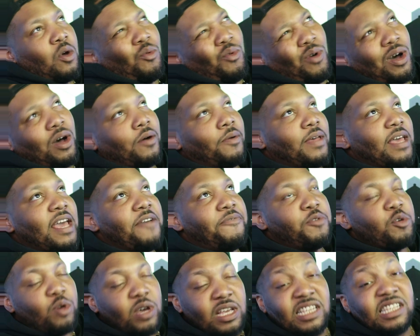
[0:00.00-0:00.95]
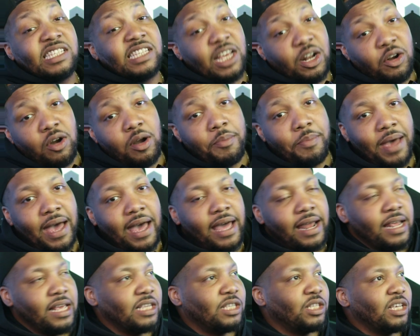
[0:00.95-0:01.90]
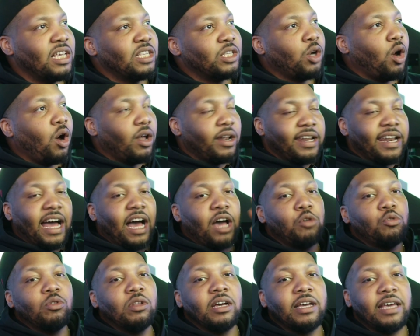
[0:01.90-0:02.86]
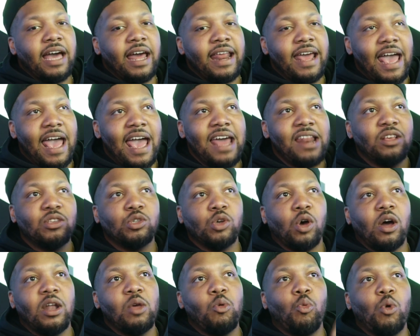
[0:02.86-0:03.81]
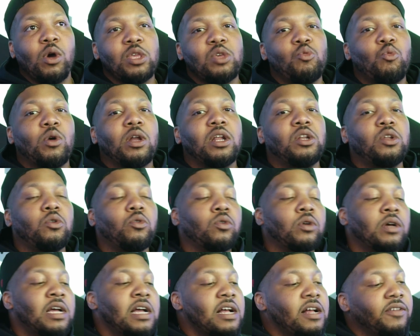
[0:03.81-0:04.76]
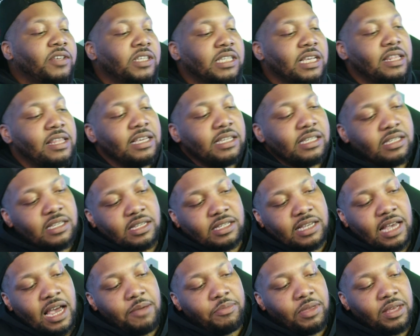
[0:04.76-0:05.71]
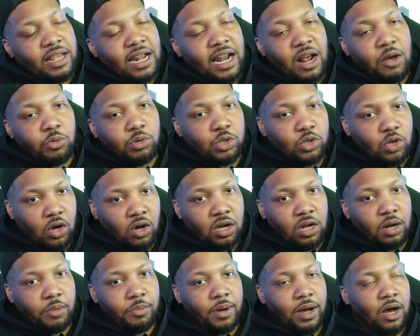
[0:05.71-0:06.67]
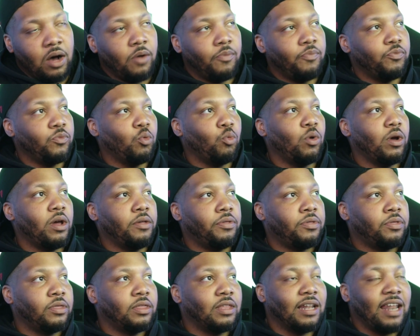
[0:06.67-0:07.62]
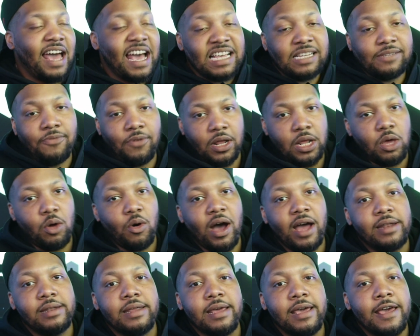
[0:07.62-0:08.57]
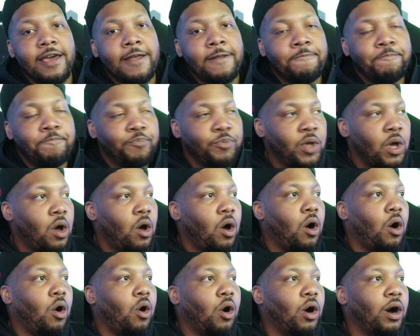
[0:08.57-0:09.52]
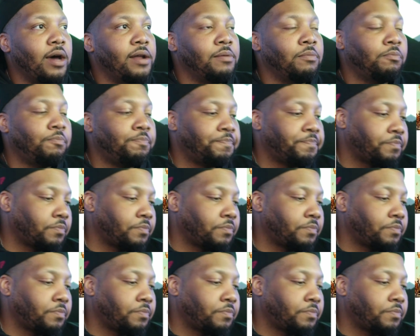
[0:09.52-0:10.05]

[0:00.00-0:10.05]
Well, if you consider it bad, it's all in how you look at it, and it's all in what you want to do. See, this is the same thing that I was talking about with the last video I did on